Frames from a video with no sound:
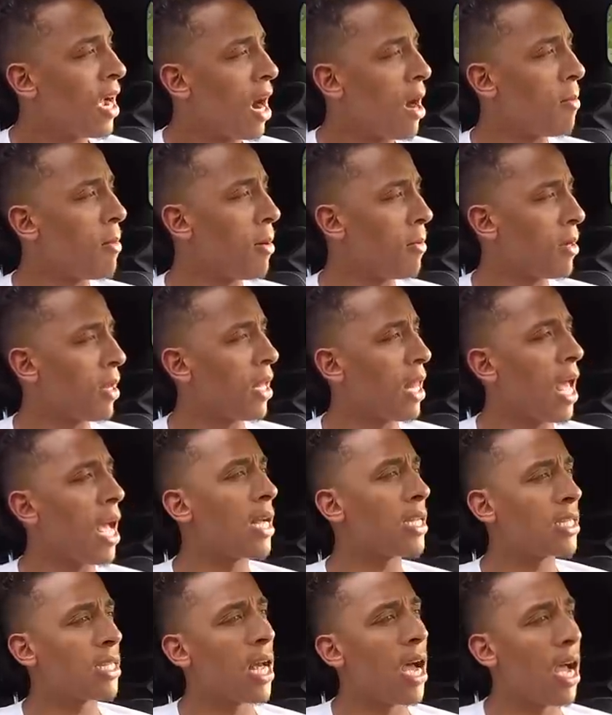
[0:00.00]
I remember the
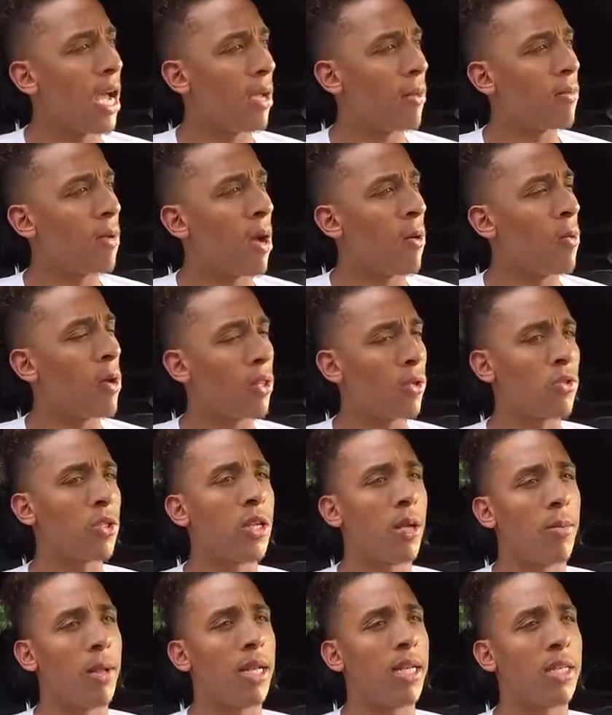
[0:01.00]
last time I went through
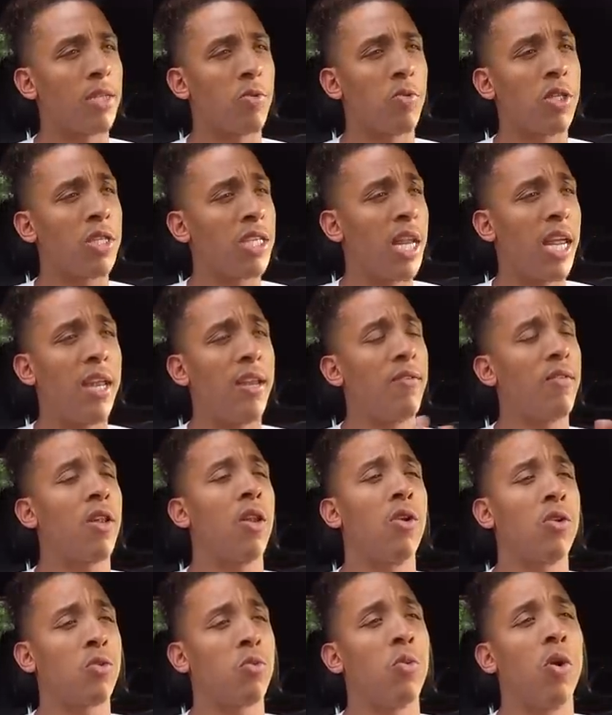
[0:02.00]
something like this, which ain't even
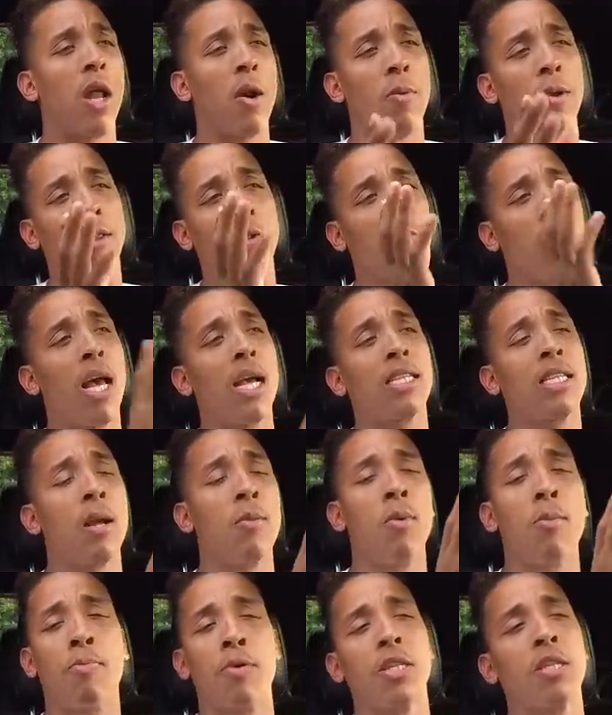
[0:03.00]
close. What I went through last
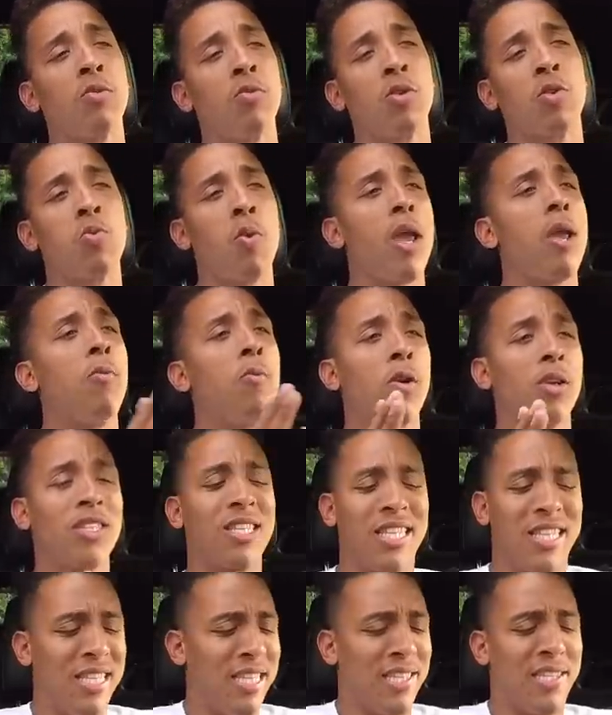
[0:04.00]
time with prison was way
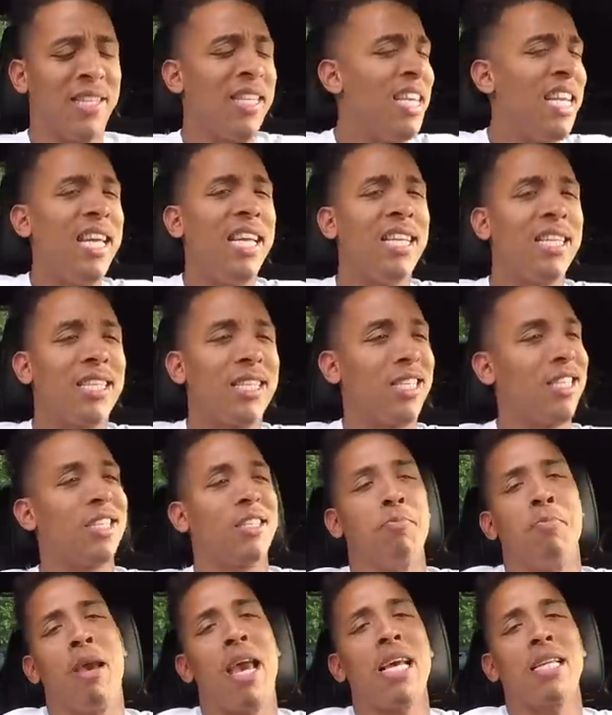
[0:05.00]
worse than this knee. This is
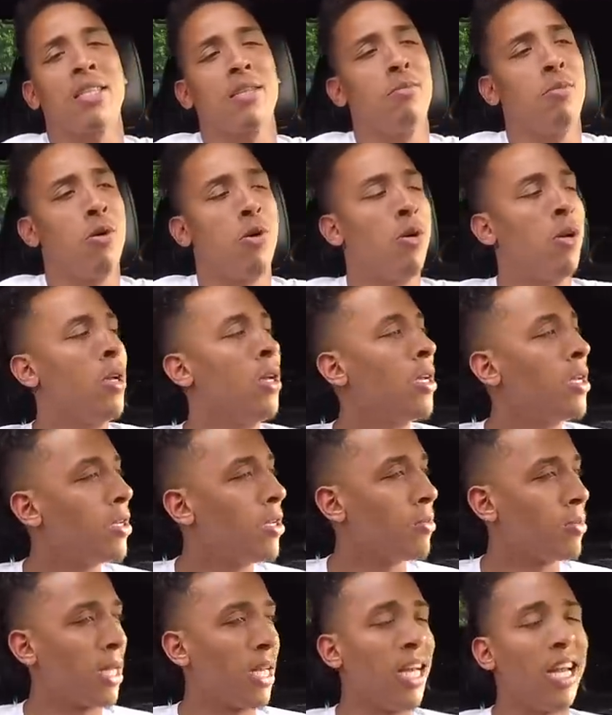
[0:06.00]
just basketball. You know
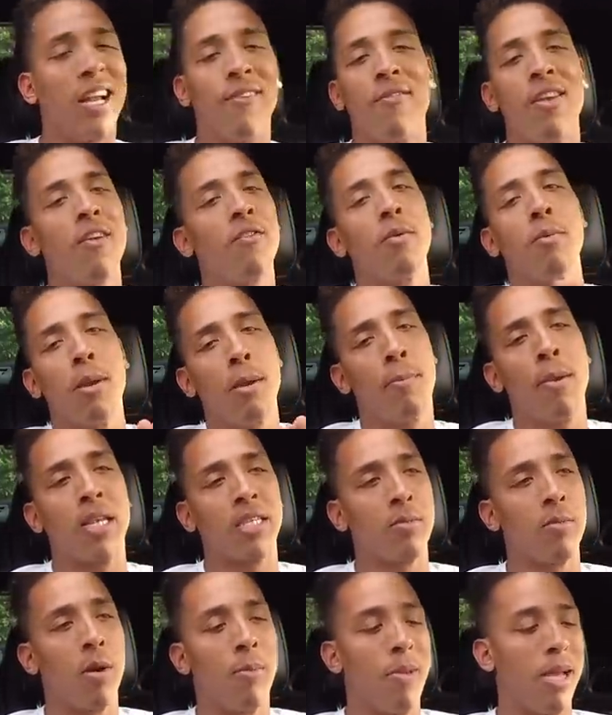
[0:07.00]
what I'm saying? I've never been
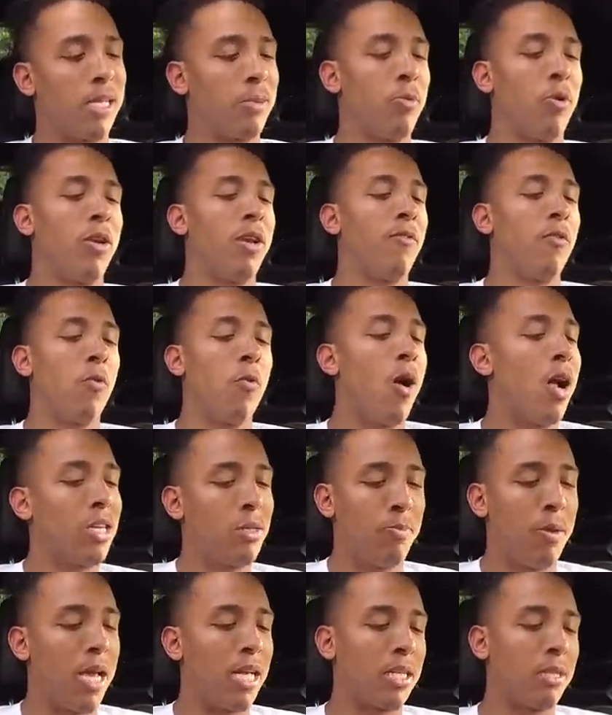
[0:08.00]
passionate about basketball. I never
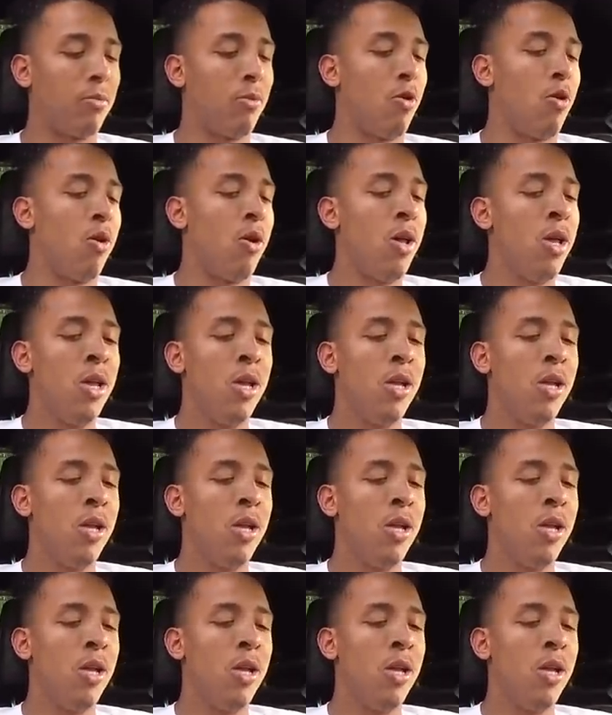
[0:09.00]
watched basketball.